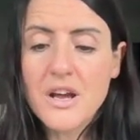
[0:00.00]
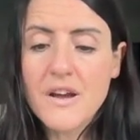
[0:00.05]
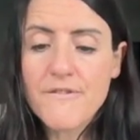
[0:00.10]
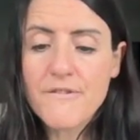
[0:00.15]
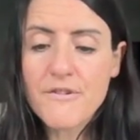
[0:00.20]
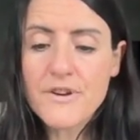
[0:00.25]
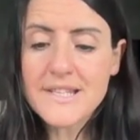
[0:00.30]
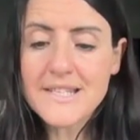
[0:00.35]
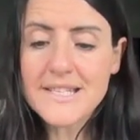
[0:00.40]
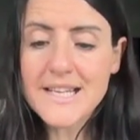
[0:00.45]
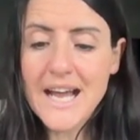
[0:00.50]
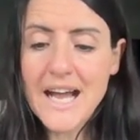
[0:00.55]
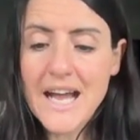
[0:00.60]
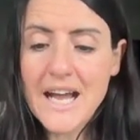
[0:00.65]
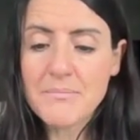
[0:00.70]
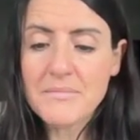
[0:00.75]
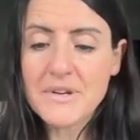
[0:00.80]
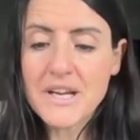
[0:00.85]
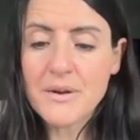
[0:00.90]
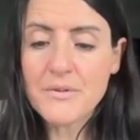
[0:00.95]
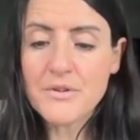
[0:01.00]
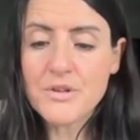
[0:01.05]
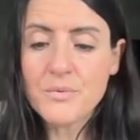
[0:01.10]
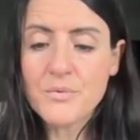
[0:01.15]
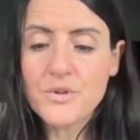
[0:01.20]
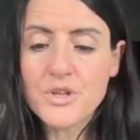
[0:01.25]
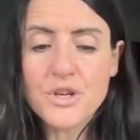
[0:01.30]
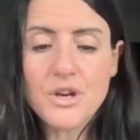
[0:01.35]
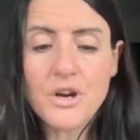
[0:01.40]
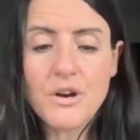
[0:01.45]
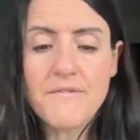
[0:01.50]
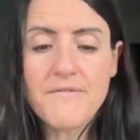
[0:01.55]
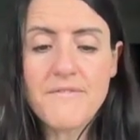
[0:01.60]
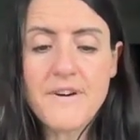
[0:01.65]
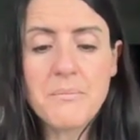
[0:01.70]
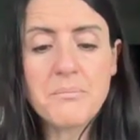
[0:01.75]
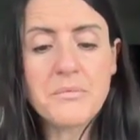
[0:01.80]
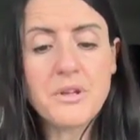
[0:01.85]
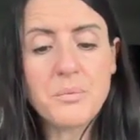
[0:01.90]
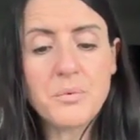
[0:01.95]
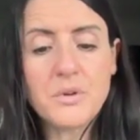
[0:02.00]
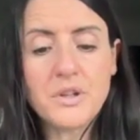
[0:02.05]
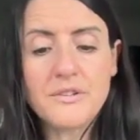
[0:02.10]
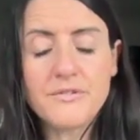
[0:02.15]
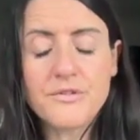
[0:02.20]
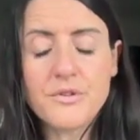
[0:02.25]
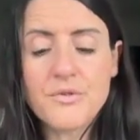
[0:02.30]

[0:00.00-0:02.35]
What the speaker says: For a time now, you and your family will have